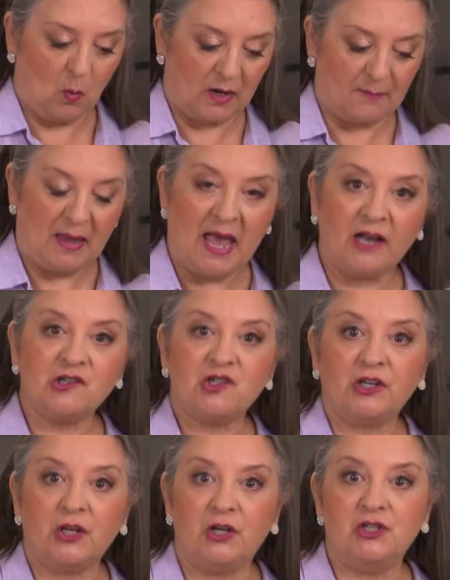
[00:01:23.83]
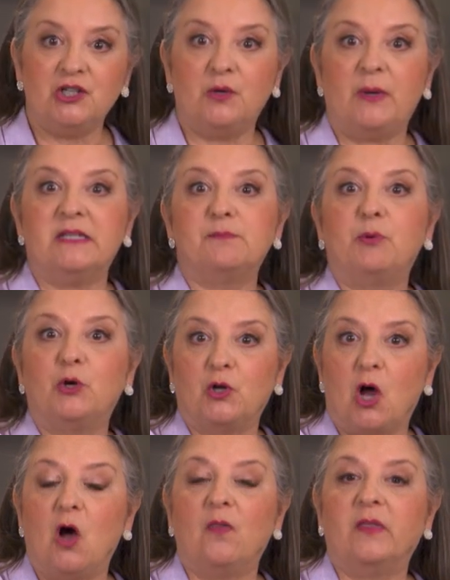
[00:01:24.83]
what I'm actually gonna do is put
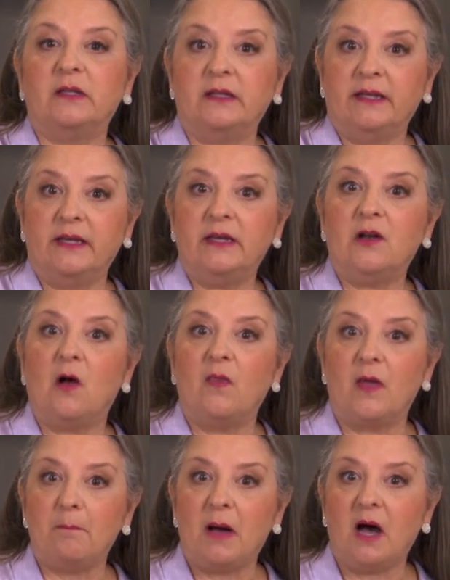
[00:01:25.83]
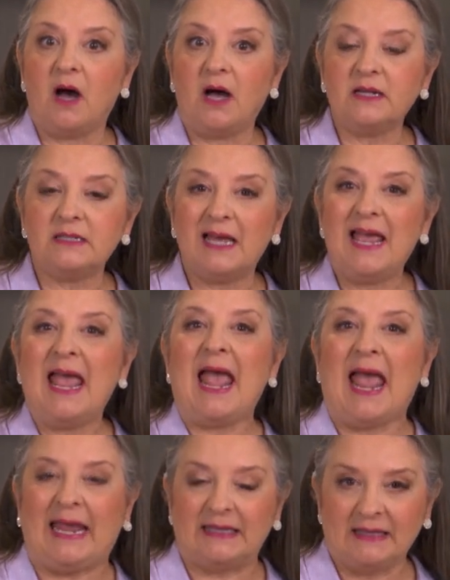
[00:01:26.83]
on the lid on the pot
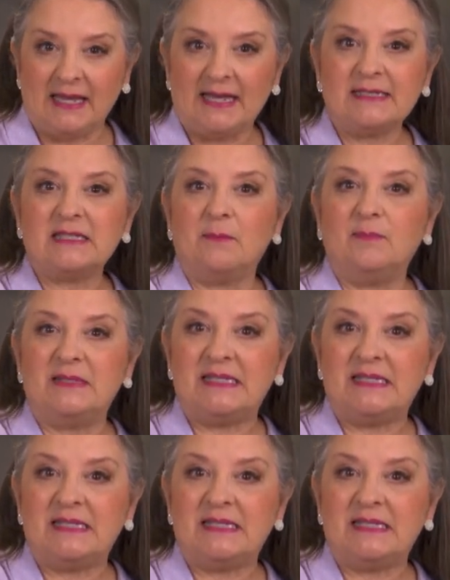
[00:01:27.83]
and let some